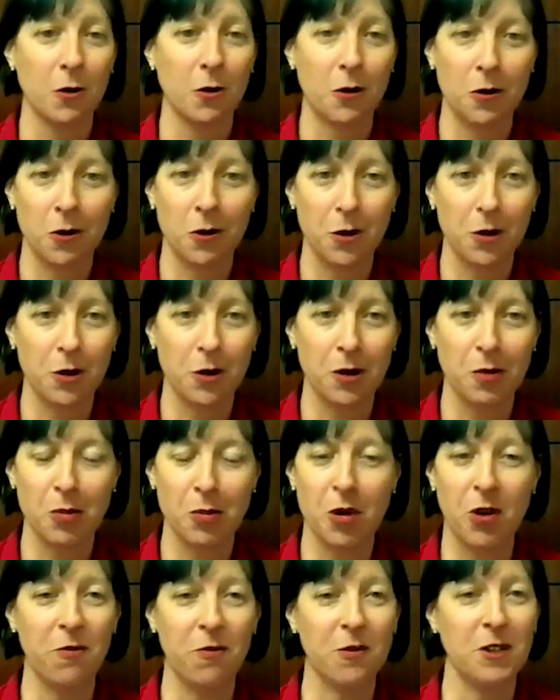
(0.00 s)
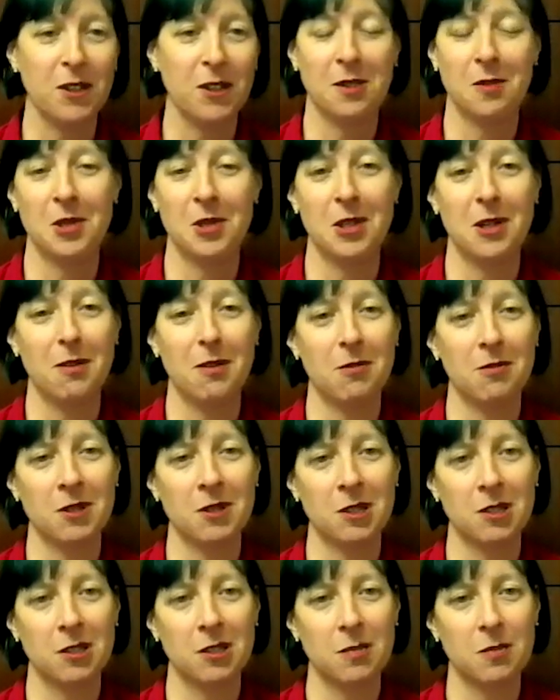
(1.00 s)
or the profit to be able
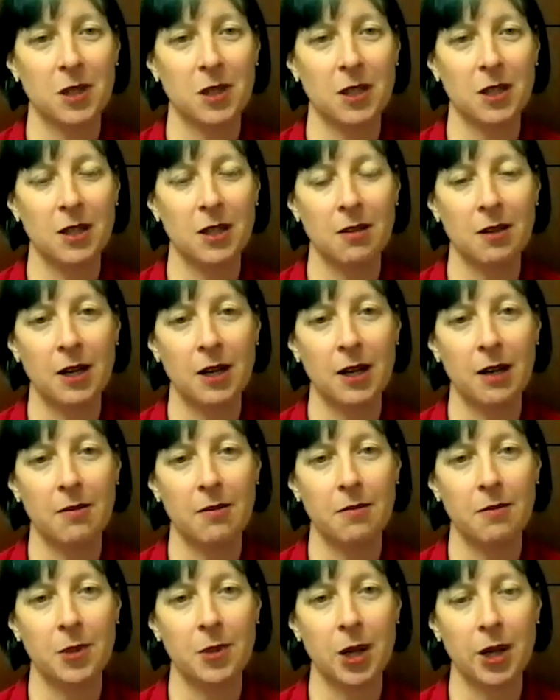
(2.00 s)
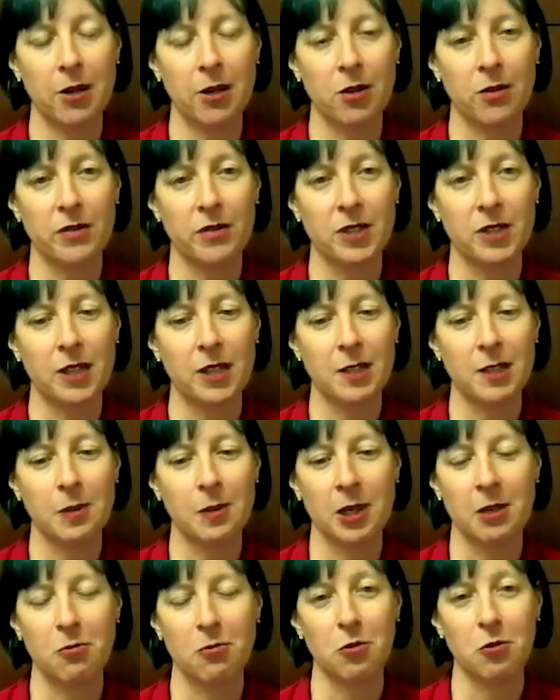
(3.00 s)
to be buying offsets.
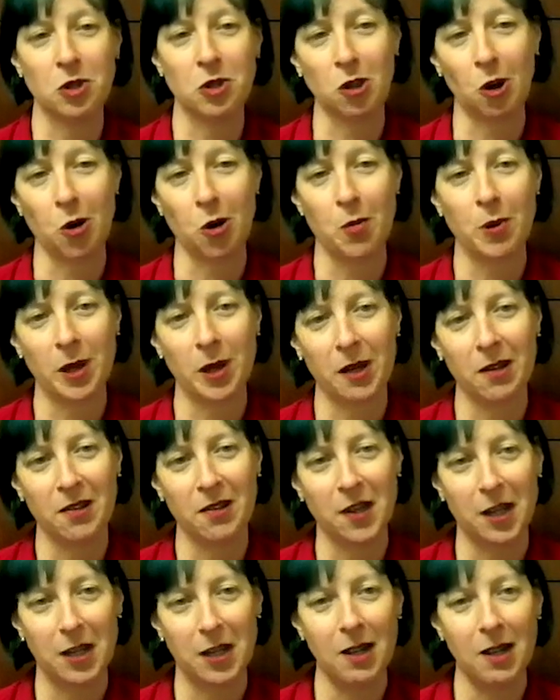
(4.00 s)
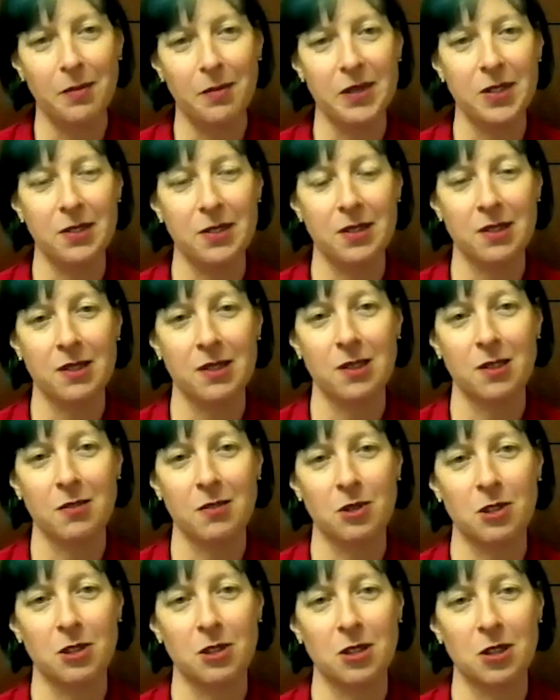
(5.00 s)
But so pleased that now business is
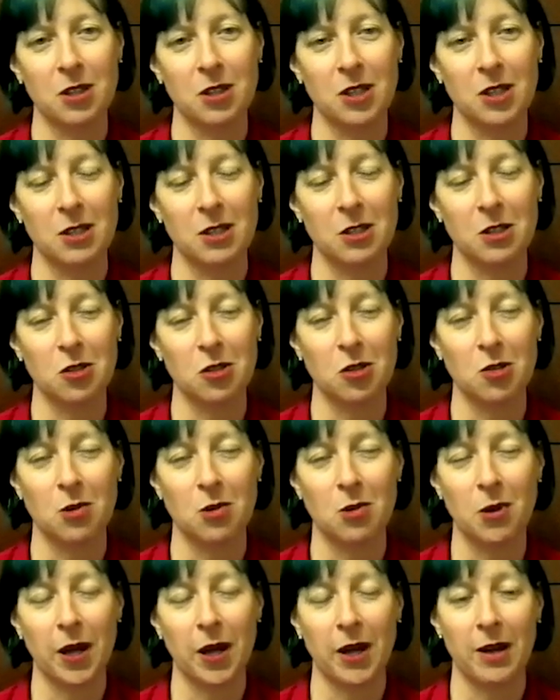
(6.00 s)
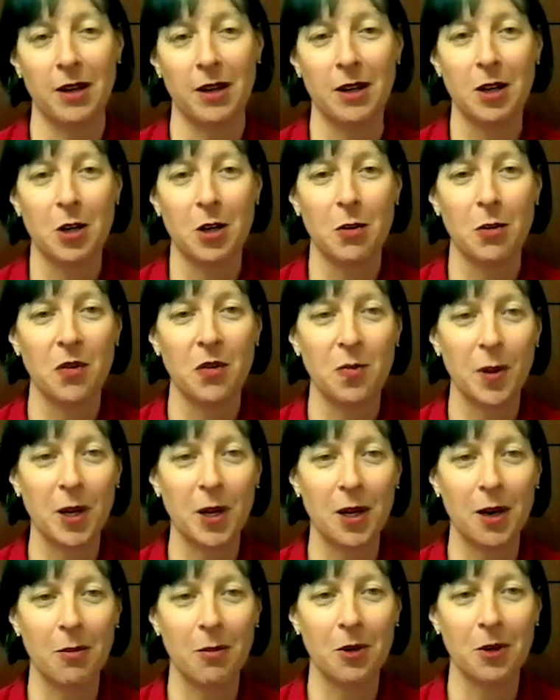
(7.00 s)
returning to normal, that we've been
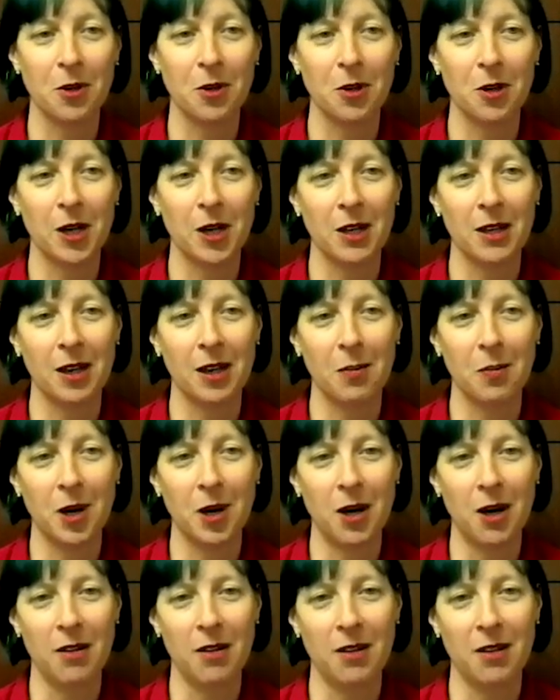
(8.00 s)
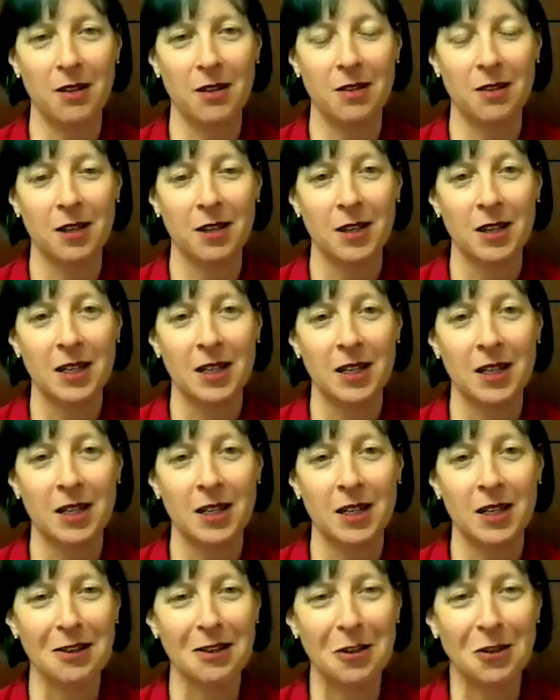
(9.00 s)
able to go down that path and
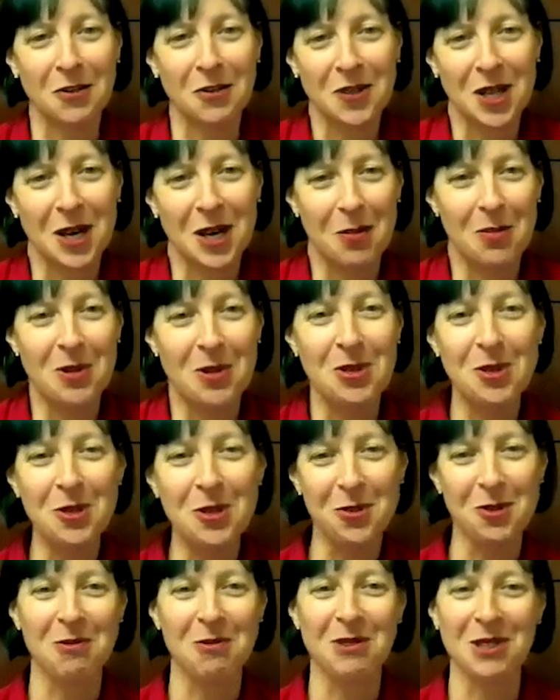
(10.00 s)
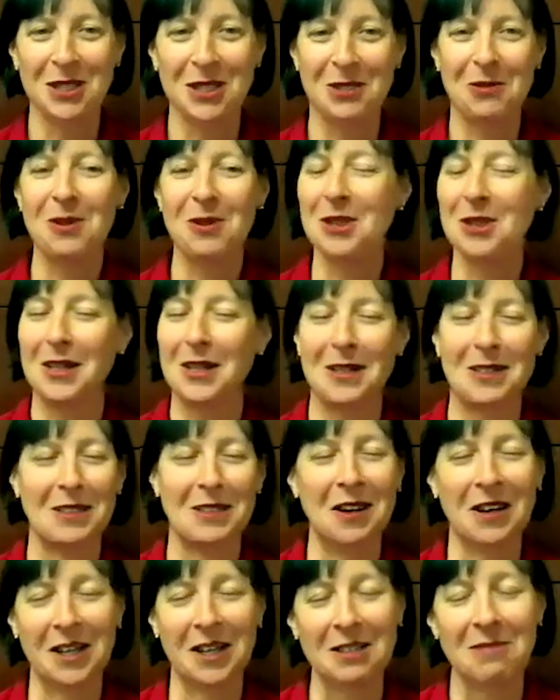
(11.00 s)
get ourselves carbon neutral, which is really
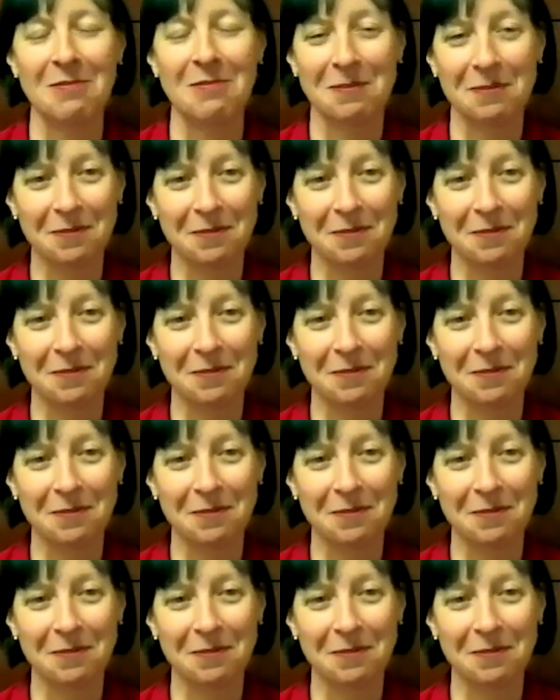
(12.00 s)
exciting.